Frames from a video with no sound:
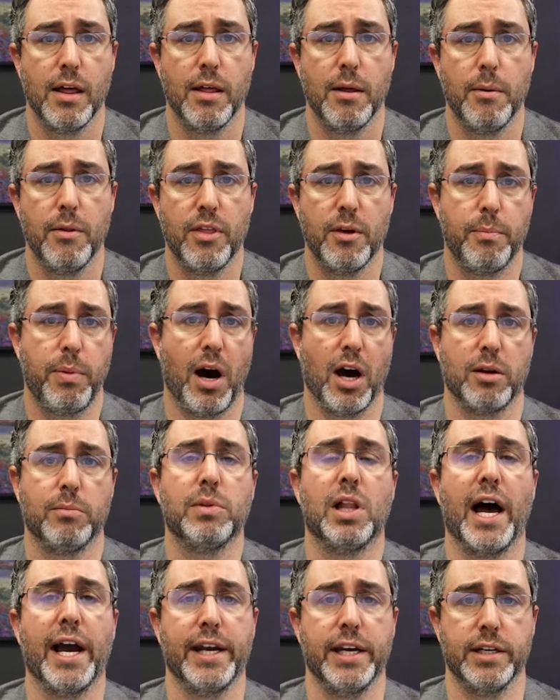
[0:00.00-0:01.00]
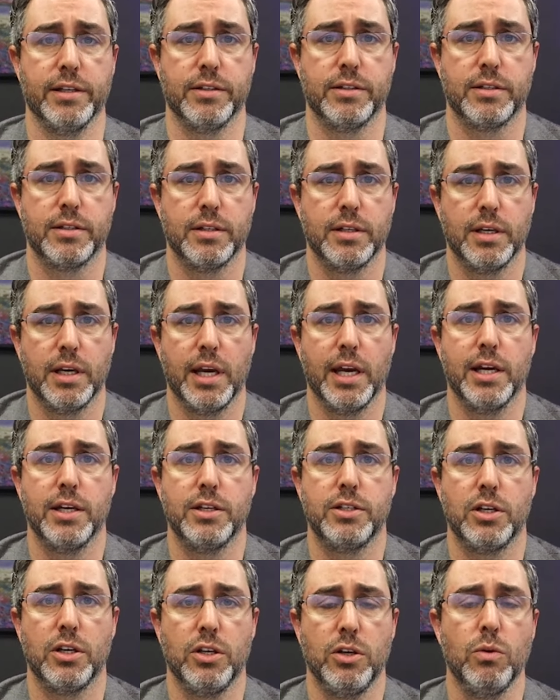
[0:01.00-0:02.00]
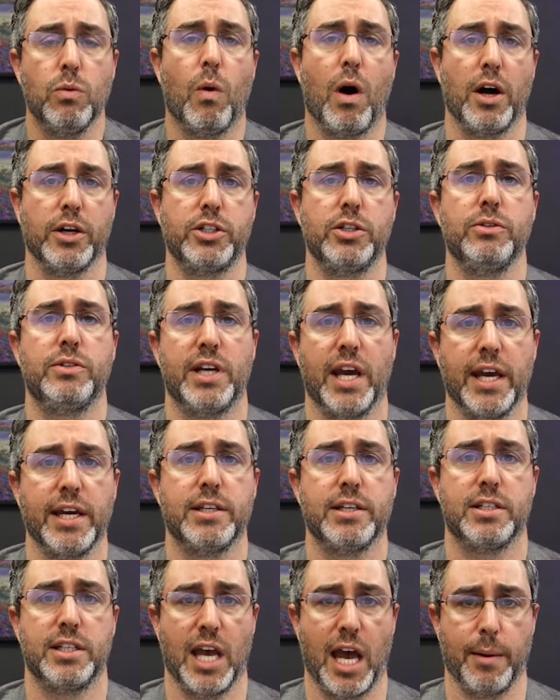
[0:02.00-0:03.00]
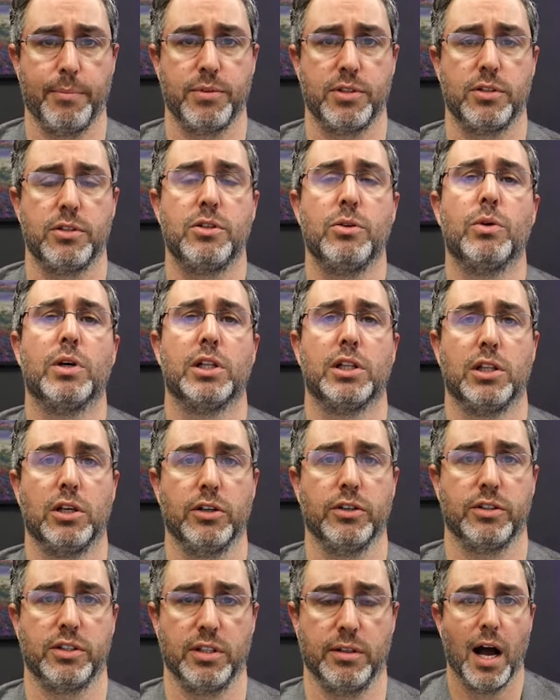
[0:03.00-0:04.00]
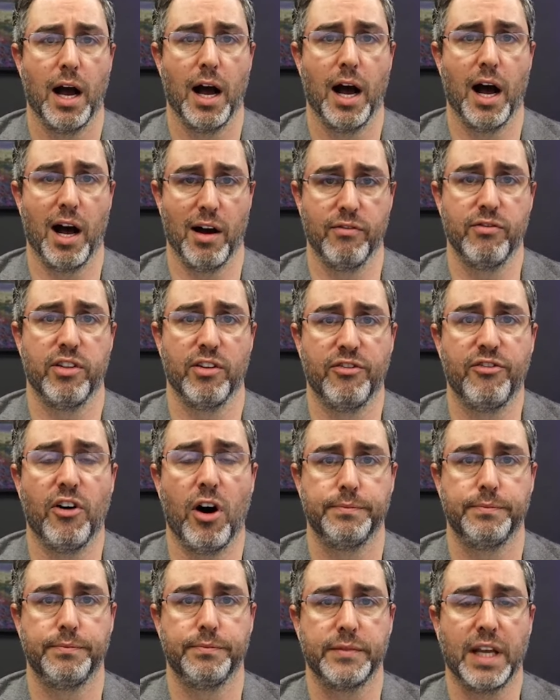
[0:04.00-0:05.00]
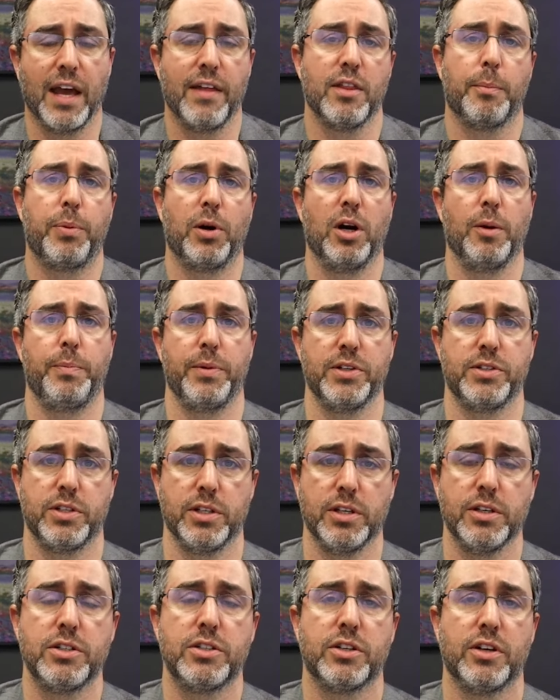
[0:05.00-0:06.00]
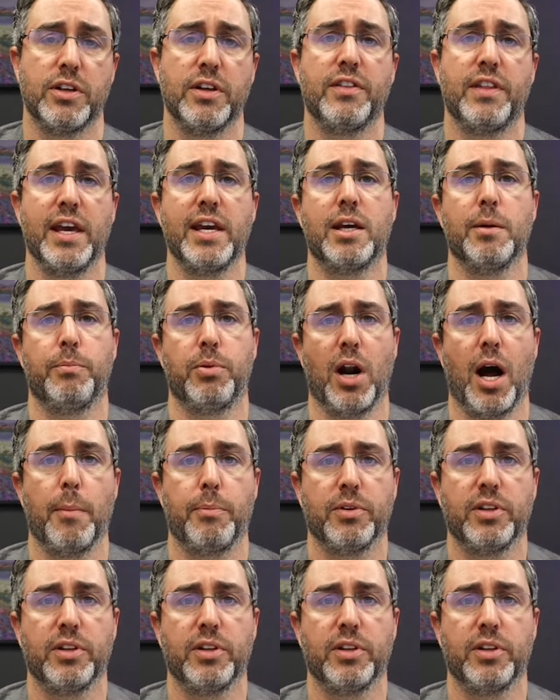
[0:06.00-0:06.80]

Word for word: The bottom line is is you want to take steps to alert them of the fall, And the purpose is so that they can properly